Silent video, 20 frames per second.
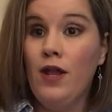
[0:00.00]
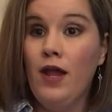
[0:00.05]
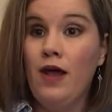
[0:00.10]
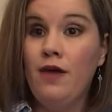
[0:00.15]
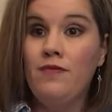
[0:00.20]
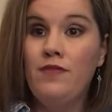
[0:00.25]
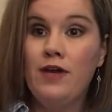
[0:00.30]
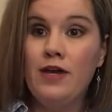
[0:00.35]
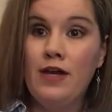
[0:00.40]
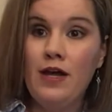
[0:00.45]

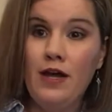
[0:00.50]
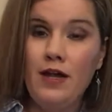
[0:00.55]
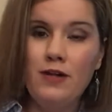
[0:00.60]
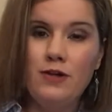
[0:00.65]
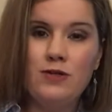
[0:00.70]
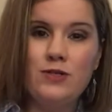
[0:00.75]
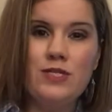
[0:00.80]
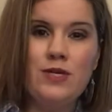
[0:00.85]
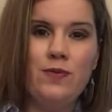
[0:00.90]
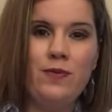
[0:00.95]
of the
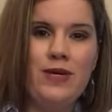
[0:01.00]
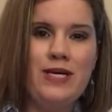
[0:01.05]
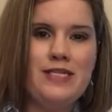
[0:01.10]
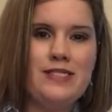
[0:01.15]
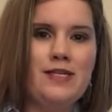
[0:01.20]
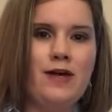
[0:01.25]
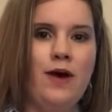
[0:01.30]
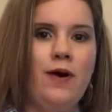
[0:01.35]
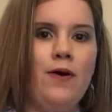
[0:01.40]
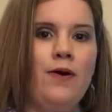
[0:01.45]
colors that we
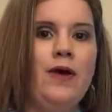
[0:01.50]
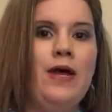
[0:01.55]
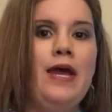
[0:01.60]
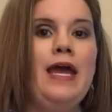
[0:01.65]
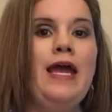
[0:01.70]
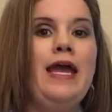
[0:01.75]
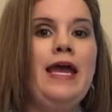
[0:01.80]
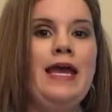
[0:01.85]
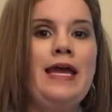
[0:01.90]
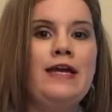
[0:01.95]
saw
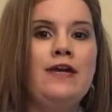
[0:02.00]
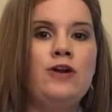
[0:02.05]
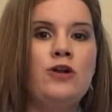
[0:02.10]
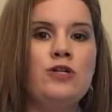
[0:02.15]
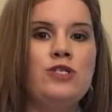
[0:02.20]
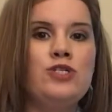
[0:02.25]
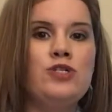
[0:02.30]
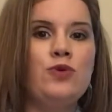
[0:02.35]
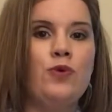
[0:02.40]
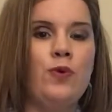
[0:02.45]
in
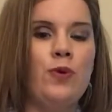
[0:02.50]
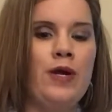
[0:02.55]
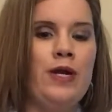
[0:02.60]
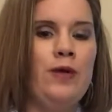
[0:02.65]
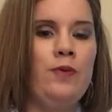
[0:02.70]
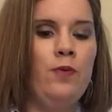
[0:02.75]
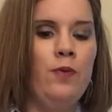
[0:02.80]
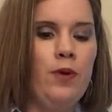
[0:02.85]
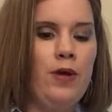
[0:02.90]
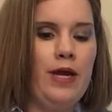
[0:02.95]
our story
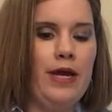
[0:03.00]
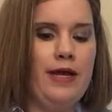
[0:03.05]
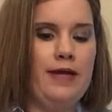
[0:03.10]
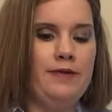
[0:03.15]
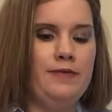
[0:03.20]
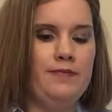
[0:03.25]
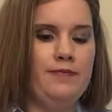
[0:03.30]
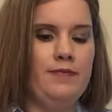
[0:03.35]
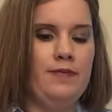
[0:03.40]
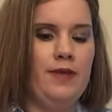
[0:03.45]

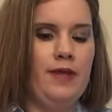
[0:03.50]
one.